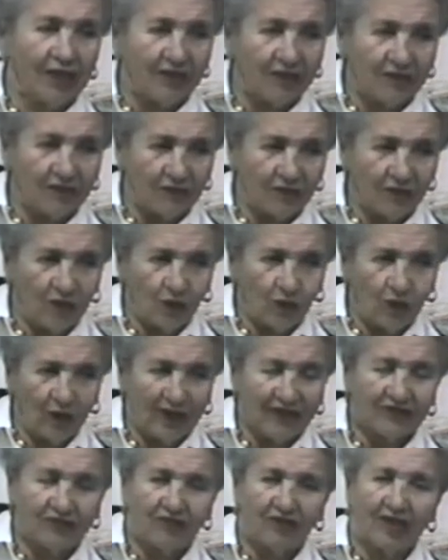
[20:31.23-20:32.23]
I had
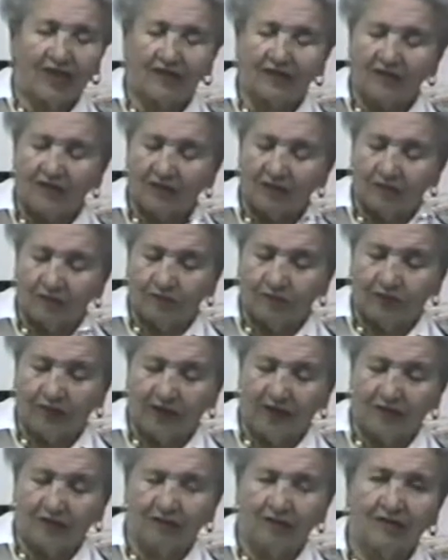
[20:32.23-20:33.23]
a white dress
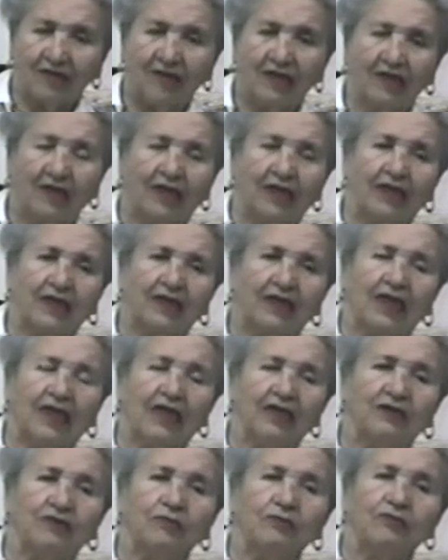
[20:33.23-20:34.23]
pleated and
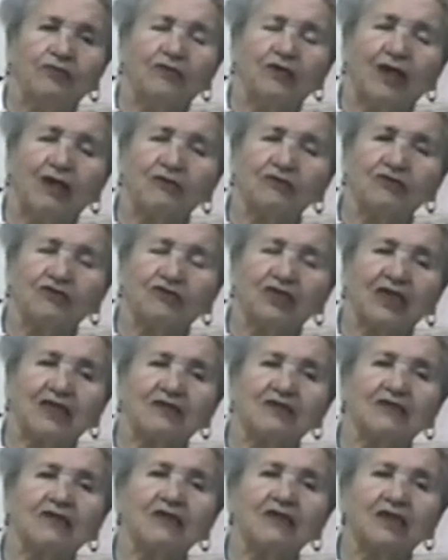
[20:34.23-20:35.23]
I had a brown
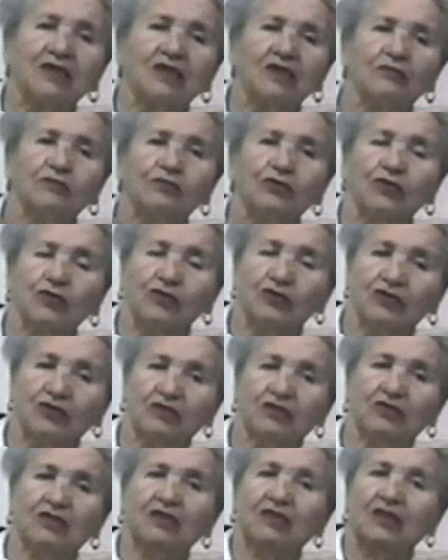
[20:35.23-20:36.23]
dress
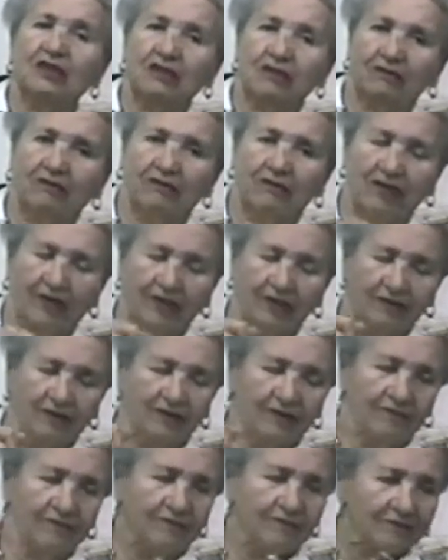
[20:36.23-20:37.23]
embroidered in red.
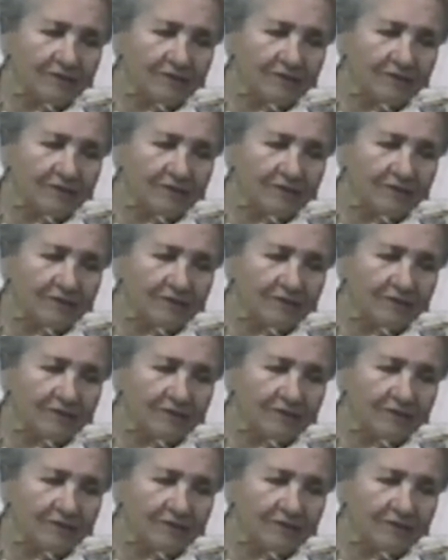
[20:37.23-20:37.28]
